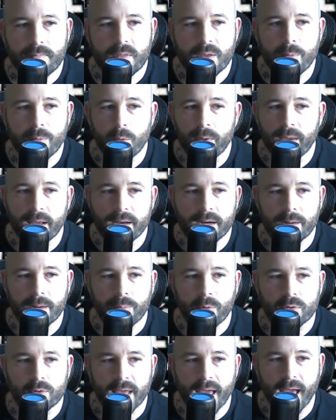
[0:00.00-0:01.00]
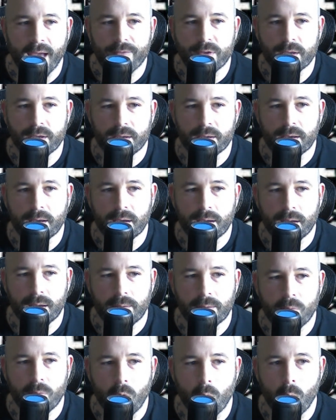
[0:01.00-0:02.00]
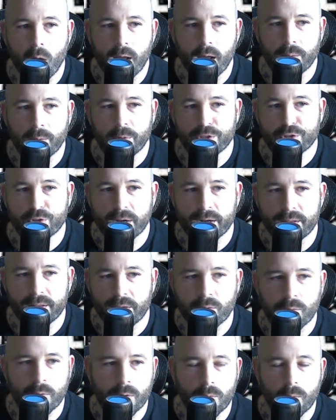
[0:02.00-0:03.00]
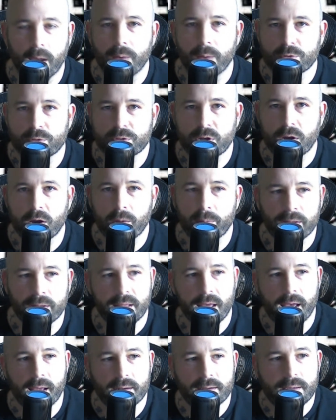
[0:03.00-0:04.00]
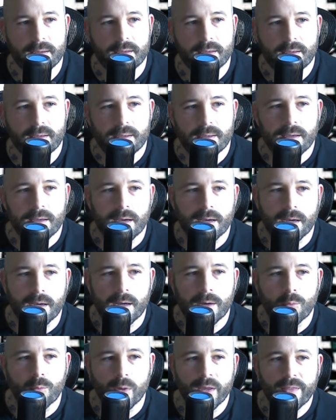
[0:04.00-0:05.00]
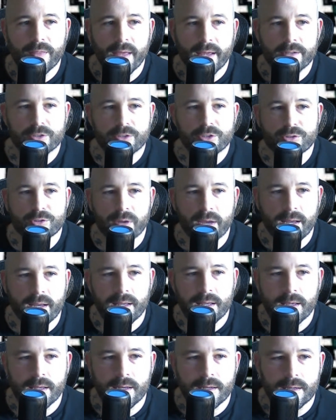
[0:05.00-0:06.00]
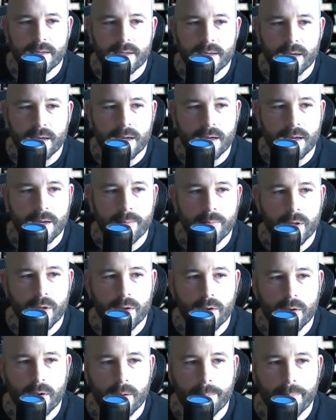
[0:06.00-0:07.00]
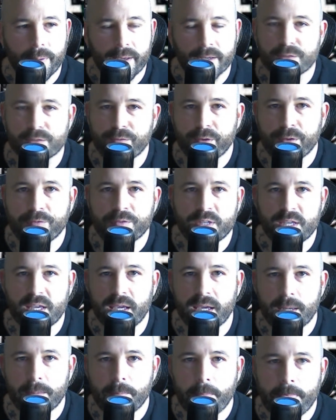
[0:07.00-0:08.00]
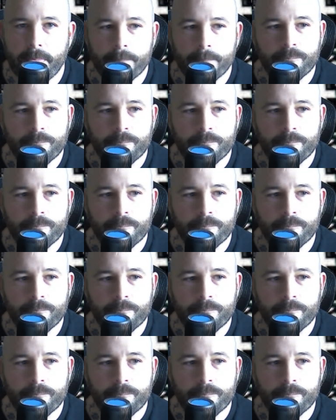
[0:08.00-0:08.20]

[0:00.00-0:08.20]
But we ended up only having 1, and we traded the other one away, and we'll talk about that. We then traded picks 15,